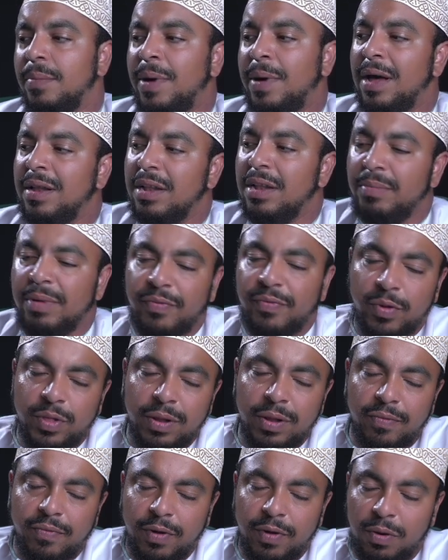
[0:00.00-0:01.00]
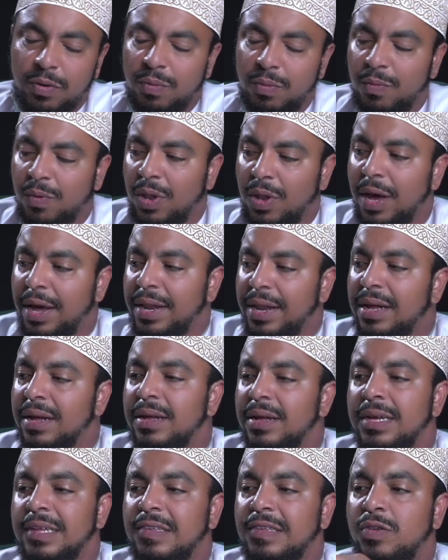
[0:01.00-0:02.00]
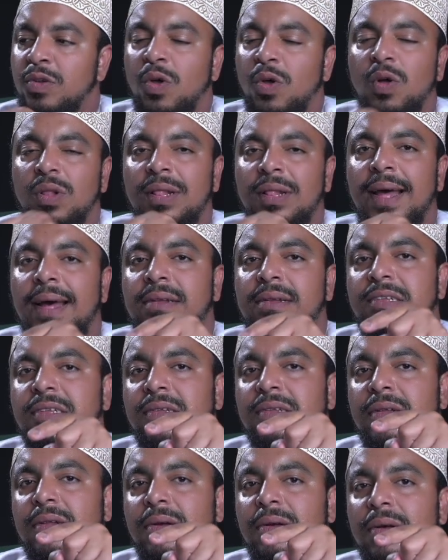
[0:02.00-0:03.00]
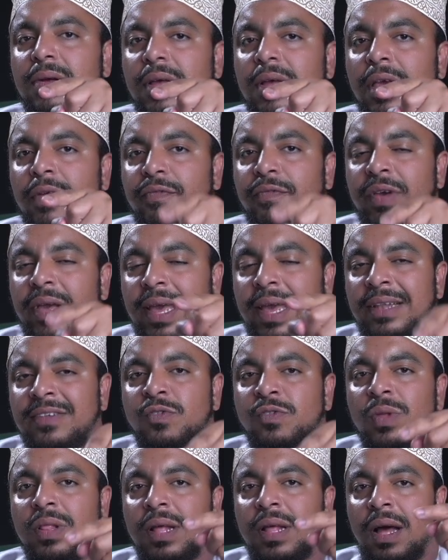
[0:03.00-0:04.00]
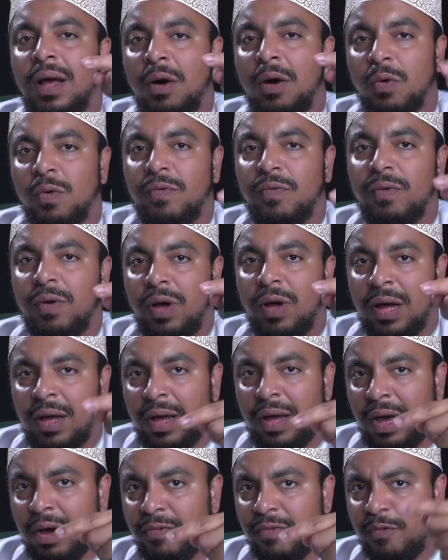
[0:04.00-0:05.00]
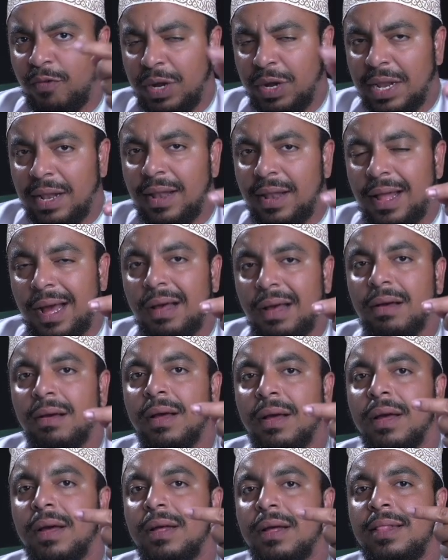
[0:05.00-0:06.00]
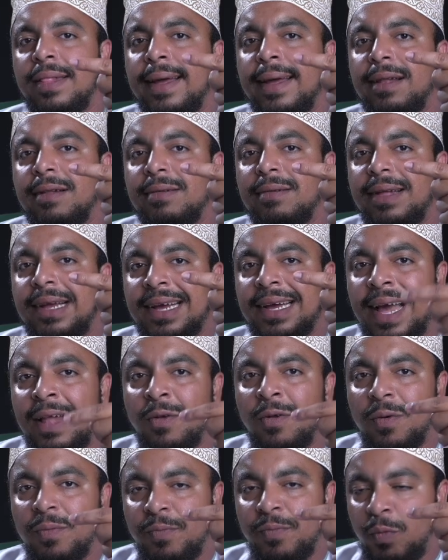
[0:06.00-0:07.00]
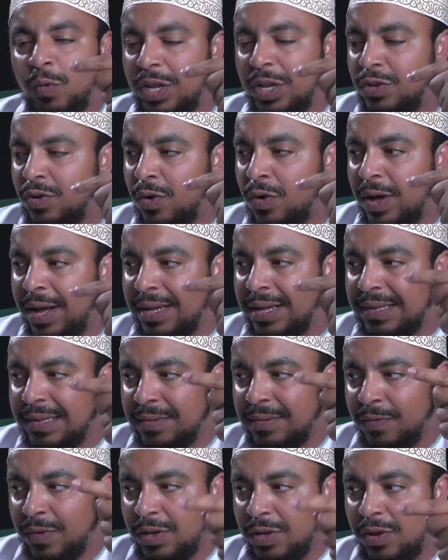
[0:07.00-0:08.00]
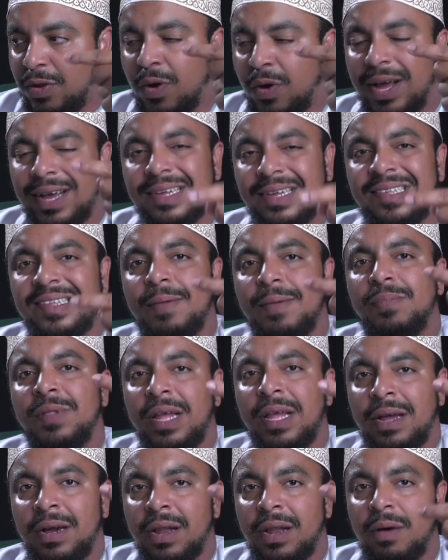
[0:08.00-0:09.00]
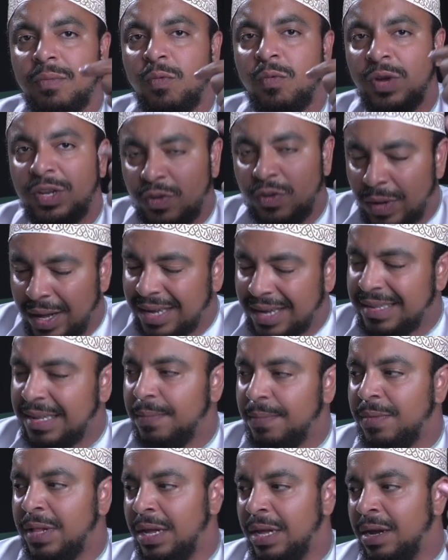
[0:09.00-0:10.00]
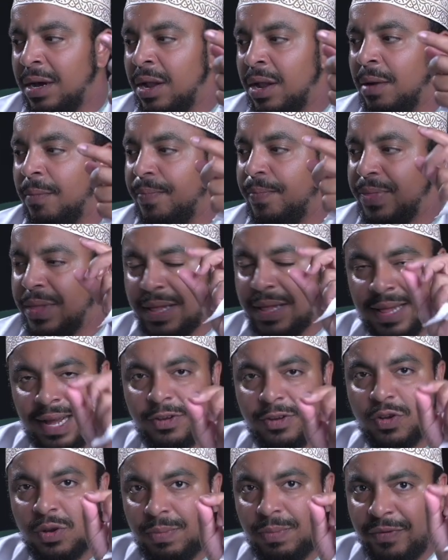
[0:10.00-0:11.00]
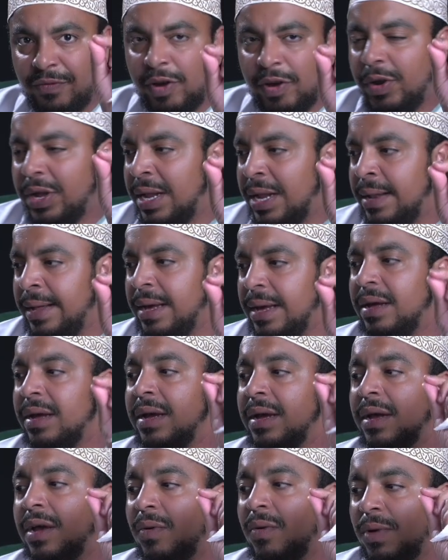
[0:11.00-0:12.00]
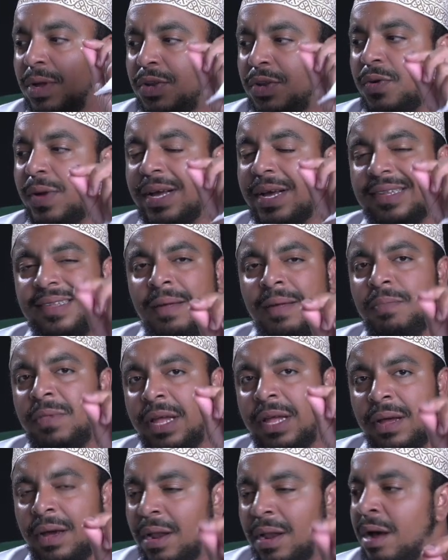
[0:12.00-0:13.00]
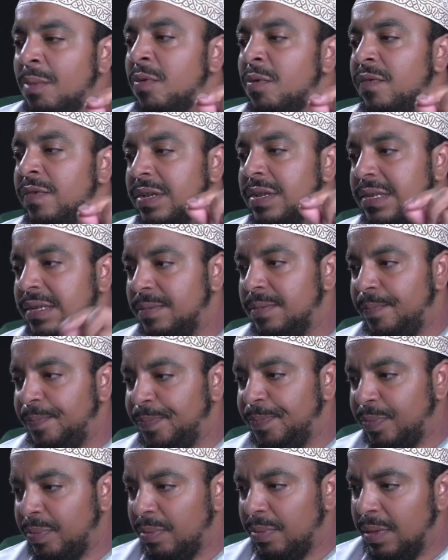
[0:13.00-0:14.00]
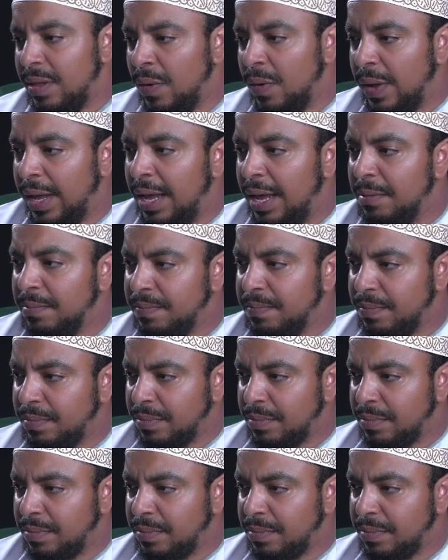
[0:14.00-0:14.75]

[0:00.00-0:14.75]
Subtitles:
Pardon me for the fi'l al-mudari'. It's not that if it ends with a harf illa, then it cannot. We do not accept the i'rab. We do accept the i'rab. That should be very clear. We do accept the i'rab of it. Okay.